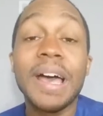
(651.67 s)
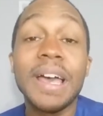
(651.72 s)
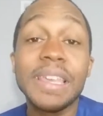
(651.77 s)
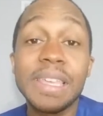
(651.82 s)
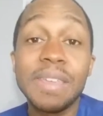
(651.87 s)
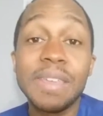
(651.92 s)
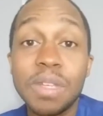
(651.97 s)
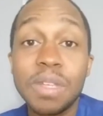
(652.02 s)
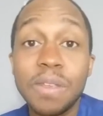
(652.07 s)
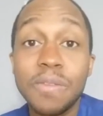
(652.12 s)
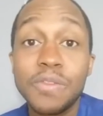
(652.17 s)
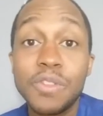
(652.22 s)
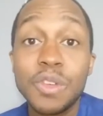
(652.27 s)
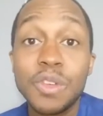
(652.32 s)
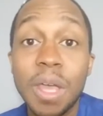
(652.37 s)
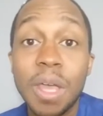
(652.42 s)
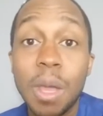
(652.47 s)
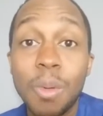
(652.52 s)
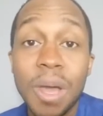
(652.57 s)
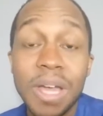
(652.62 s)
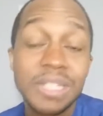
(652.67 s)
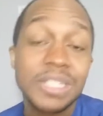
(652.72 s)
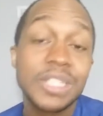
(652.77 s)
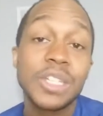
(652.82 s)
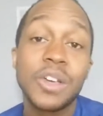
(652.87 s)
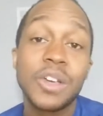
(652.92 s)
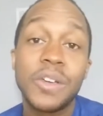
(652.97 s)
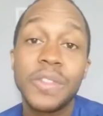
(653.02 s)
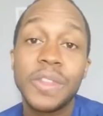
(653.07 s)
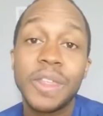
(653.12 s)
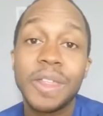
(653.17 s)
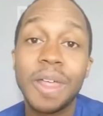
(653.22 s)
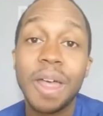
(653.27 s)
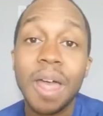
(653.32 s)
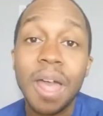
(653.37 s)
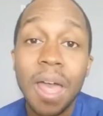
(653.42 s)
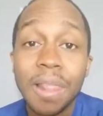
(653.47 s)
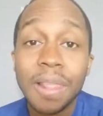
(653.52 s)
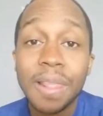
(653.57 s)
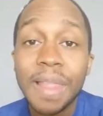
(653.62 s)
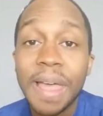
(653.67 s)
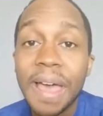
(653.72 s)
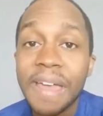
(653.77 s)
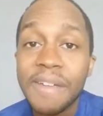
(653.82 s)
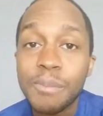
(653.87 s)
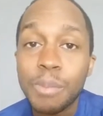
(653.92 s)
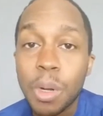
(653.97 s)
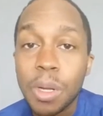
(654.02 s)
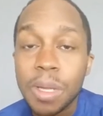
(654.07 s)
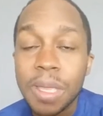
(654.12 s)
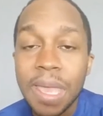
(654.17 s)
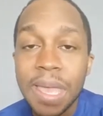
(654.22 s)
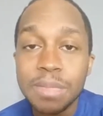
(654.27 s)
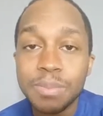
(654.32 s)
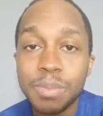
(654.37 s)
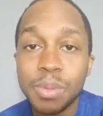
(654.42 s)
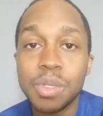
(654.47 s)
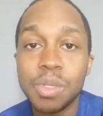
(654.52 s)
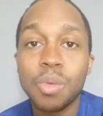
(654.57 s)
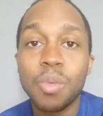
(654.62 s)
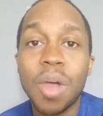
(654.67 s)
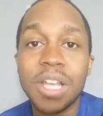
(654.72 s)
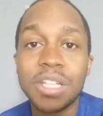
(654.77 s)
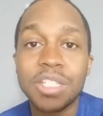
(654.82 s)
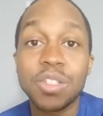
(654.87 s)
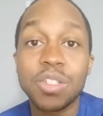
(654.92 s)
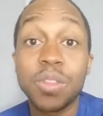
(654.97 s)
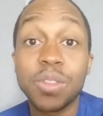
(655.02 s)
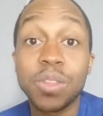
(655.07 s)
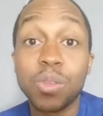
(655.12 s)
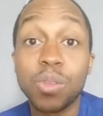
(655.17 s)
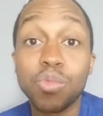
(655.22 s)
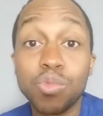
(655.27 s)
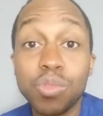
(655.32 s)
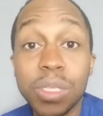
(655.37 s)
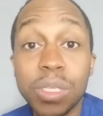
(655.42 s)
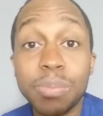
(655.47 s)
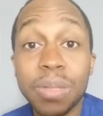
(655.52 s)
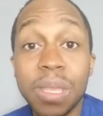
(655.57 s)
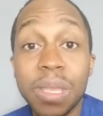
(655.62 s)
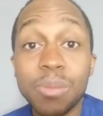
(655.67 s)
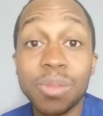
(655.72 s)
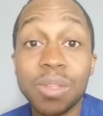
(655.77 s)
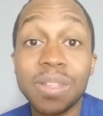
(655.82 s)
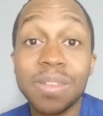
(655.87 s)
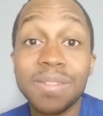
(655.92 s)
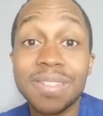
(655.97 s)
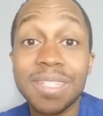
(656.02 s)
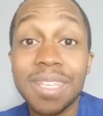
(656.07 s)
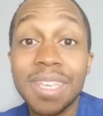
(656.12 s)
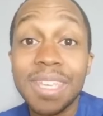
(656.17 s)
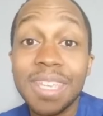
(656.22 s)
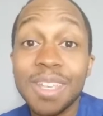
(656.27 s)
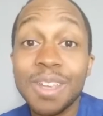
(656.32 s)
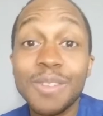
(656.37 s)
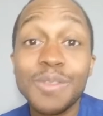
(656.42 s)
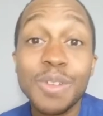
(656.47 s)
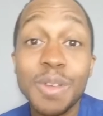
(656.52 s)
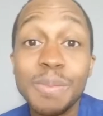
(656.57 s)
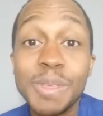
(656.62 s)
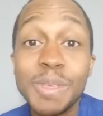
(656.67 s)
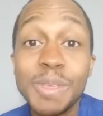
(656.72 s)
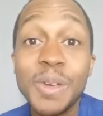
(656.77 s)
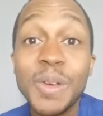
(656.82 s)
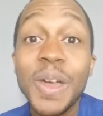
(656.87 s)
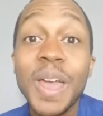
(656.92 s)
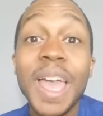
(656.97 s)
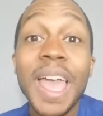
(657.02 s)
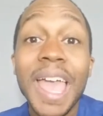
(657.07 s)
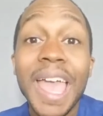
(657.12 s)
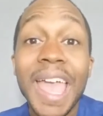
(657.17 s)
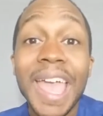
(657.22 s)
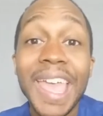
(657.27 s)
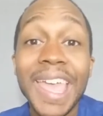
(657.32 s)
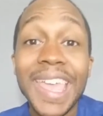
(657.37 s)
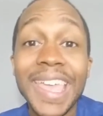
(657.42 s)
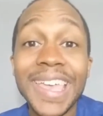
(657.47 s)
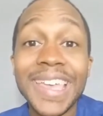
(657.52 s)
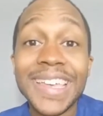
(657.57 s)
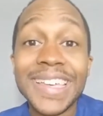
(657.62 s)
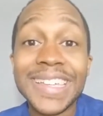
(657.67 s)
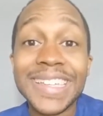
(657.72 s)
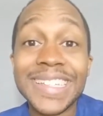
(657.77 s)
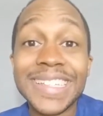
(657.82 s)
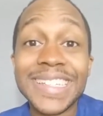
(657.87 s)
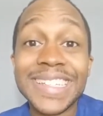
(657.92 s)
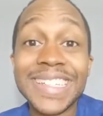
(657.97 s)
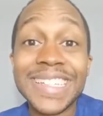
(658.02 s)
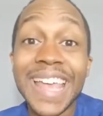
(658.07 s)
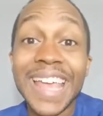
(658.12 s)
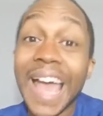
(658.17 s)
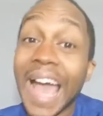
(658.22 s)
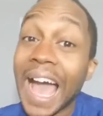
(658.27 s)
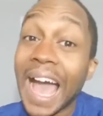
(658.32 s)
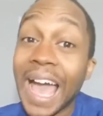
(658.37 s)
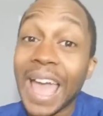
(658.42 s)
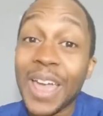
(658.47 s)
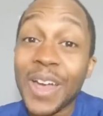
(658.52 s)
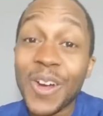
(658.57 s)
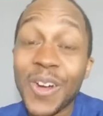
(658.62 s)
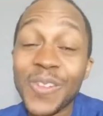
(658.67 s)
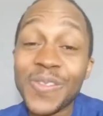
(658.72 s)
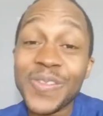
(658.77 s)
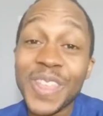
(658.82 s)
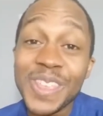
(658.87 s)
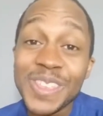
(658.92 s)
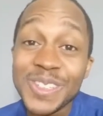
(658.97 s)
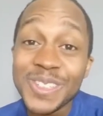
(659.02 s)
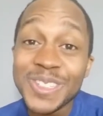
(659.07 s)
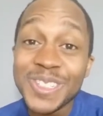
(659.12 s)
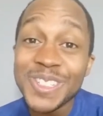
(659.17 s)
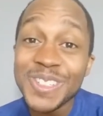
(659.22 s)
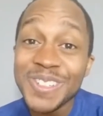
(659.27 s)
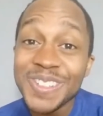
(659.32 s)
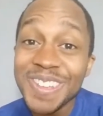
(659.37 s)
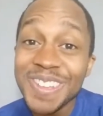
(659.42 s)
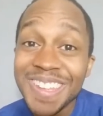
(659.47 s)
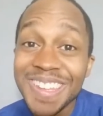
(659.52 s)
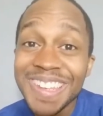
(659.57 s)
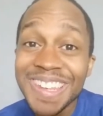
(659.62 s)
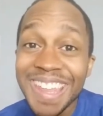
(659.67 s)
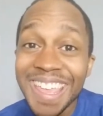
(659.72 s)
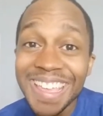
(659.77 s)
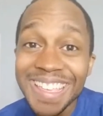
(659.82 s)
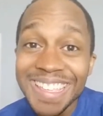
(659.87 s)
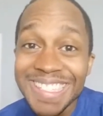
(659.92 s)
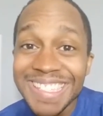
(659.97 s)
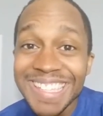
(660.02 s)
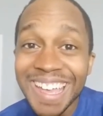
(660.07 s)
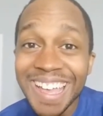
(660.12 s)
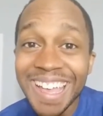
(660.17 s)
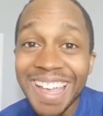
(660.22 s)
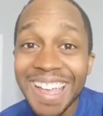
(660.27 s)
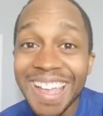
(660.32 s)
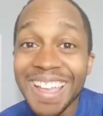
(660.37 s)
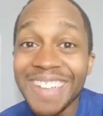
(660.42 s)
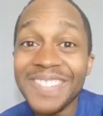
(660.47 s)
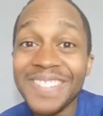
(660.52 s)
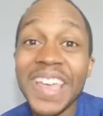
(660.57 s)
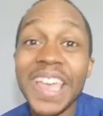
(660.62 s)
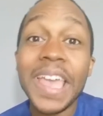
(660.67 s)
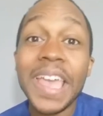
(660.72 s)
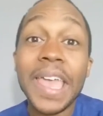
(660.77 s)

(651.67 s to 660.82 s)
Even if you're not watching on the live broadcast, but you're watching on the replay, we'd love to hear from you. And I hope that you'll tune in next time.